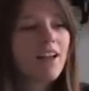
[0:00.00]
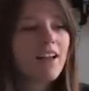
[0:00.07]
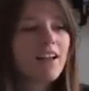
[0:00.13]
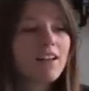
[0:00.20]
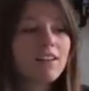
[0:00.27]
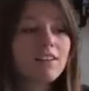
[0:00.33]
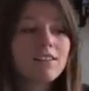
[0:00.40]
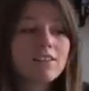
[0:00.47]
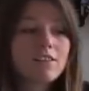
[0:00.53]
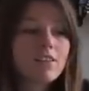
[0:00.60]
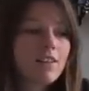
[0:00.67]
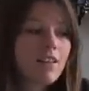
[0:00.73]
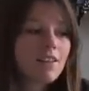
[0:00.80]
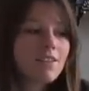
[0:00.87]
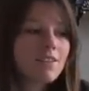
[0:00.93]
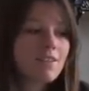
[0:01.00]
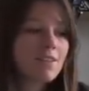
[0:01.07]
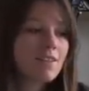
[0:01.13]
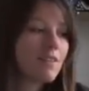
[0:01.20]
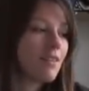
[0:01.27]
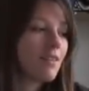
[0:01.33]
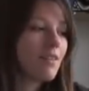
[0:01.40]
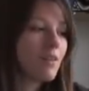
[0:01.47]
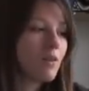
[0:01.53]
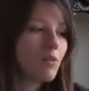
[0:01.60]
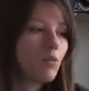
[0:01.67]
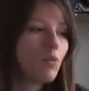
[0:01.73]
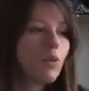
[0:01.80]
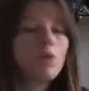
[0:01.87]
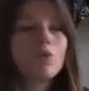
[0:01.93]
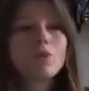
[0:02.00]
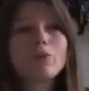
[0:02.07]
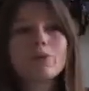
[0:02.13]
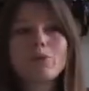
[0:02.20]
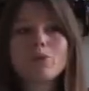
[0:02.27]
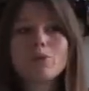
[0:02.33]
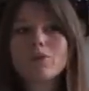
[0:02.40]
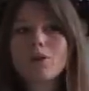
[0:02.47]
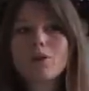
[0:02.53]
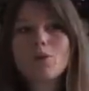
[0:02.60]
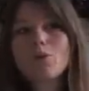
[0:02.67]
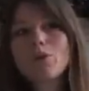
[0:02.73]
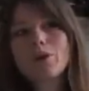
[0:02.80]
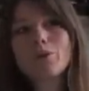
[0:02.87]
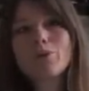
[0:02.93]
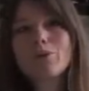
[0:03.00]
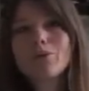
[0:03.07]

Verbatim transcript: and that's well, what we do in our work.